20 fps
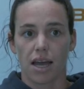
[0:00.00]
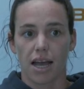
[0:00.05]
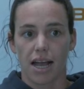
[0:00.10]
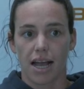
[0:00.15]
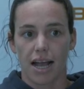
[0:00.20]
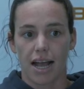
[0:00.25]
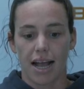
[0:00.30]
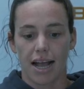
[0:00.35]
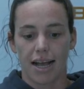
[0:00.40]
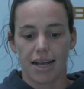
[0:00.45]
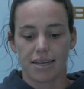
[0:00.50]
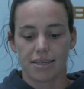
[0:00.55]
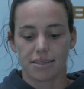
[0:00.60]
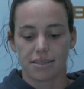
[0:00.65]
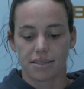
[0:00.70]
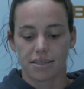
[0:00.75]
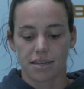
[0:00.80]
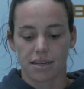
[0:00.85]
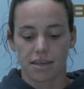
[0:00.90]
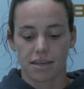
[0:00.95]

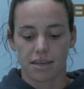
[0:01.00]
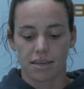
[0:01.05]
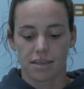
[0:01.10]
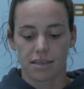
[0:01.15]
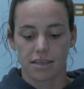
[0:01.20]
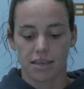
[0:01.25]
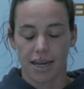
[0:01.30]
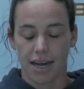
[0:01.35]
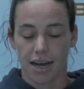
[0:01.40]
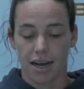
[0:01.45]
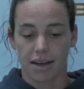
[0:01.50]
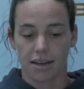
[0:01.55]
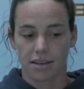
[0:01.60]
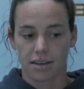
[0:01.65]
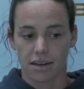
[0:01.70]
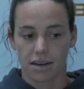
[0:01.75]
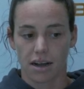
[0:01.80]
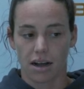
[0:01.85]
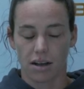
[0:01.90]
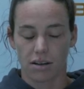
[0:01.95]
and yeah,
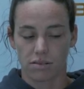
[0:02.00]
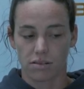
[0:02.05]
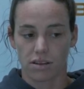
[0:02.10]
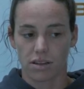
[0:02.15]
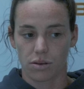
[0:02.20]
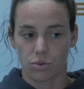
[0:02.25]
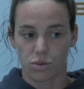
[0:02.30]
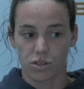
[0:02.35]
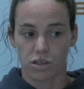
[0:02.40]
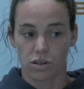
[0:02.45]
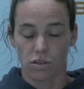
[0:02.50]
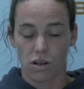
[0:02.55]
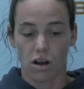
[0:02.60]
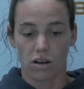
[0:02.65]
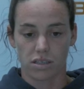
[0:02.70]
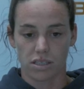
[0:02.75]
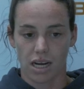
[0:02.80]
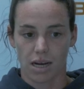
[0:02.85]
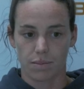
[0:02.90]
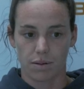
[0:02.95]
I, it was a
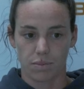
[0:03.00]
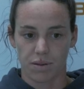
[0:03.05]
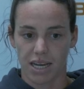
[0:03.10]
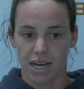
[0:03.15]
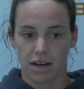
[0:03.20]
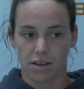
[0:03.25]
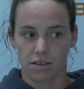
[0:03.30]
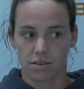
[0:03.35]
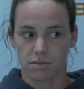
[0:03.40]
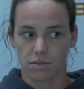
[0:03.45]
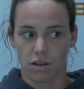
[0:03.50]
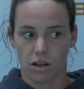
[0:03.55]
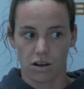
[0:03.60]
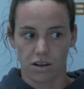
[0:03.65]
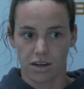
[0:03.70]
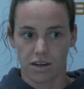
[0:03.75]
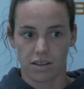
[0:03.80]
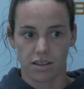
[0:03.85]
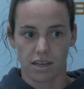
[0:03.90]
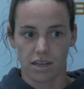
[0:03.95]
long time to be out,
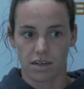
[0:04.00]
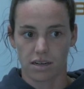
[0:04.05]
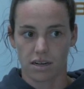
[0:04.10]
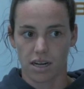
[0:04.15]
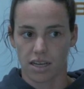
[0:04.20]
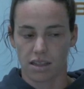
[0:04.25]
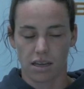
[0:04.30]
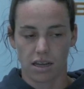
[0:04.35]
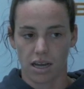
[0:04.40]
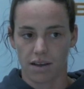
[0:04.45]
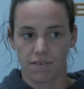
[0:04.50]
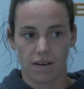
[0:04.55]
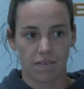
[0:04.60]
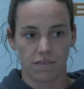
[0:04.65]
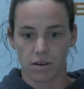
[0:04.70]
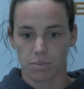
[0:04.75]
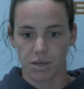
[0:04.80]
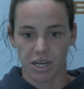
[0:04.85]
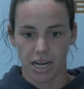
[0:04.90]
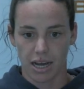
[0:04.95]
longer than I think I've
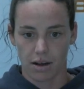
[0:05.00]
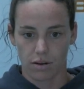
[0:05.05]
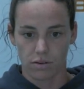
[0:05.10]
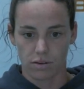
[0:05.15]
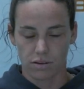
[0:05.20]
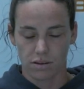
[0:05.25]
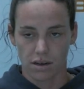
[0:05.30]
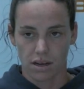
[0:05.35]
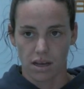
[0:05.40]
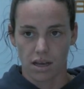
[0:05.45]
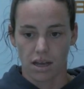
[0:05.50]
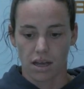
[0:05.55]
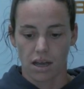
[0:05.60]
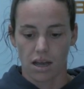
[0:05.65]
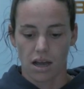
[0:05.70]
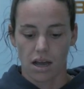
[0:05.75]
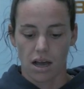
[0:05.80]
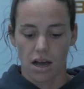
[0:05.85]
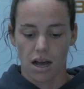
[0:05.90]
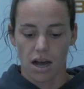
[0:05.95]
ever been out.
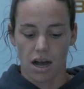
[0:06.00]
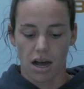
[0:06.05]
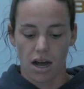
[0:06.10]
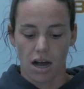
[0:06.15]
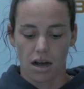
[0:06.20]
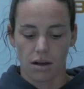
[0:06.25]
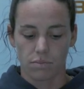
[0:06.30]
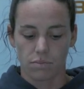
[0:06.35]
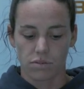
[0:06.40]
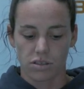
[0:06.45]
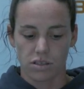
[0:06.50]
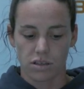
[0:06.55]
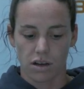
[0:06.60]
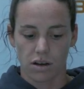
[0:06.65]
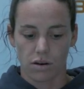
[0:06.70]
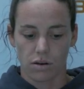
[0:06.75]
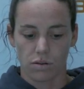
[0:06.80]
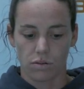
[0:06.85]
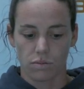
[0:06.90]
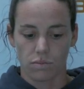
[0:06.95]
Um,
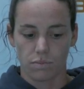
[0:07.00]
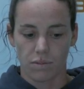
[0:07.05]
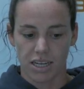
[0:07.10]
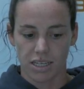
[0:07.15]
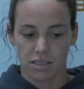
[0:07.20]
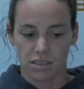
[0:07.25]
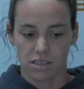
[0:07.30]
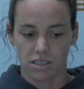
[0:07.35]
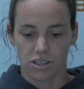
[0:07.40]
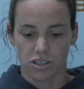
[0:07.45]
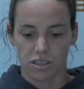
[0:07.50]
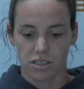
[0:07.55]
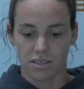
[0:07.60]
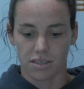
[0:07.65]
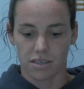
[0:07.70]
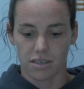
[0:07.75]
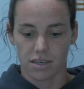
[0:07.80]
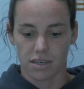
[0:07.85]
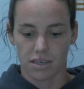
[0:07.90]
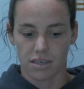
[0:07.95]
so mentally,
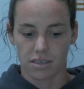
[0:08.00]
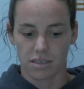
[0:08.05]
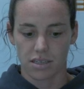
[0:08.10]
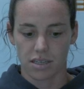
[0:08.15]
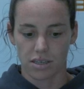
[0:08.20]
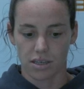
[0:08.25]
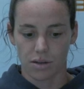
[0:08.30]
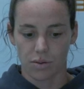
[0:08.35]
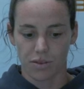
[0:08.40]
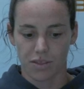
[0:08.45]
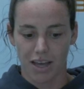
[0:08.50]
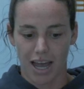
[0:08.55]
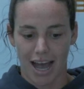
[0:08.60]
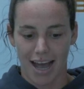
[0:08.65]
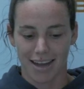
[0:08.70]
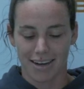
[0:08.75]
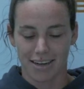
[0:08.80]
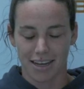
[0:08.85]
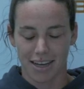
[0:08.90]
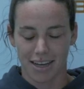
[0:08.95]
just dealing with
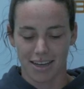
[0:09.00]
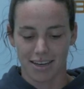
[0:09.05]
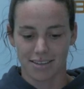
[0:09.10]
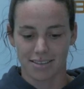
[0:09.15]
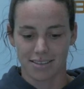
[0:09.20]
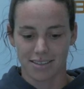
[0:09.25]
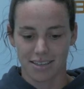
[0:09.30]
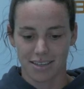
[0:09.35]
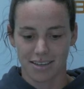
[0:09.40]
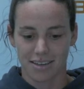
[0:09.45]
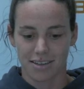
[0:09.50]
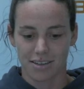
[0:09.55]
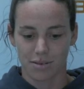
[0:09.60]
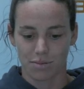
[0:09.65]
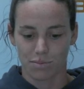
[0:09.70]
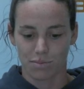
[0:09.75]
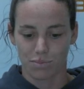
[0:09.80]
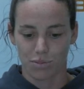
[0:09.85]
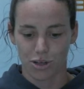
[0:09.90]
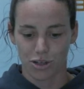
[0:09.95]
that and
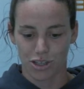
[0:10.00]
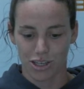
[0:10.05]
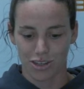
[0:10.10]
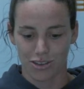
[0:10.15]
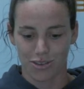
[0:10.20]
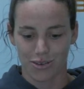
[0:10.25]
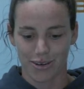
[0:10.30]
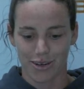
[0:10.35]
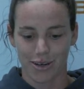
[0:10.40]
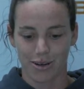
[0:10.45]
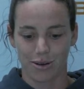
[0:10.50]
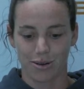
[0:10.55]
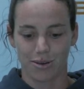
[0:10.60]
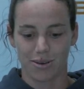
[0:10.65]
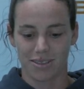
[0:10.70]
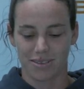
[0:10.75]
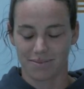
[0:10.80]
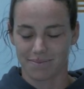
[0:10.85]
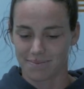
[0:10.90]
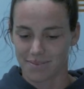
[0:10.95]
pushing through
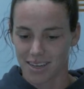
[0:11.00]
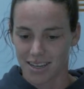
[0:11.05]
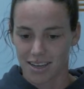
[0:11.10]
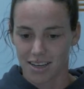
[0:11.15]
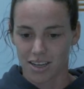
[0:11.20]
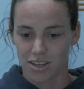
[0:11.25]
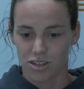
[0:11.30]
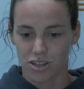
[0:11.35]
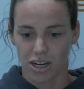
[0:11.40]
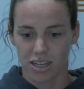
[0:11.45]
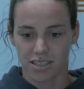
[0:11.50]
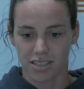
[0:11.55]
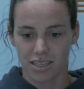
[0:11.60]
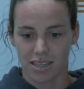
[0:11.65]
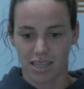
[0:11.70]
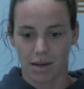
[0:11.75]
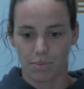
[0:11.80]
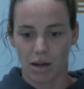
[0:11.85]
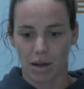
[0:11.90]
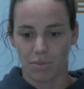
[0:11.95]
and trusting
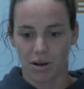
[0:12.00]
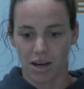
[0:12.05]
that my